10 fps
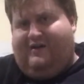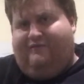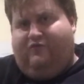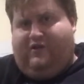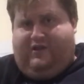
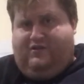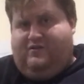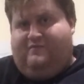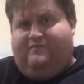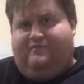footage
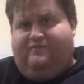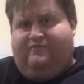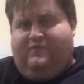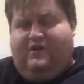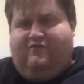
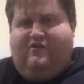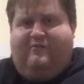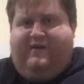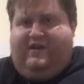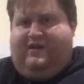in the very
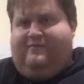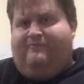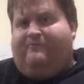beginning.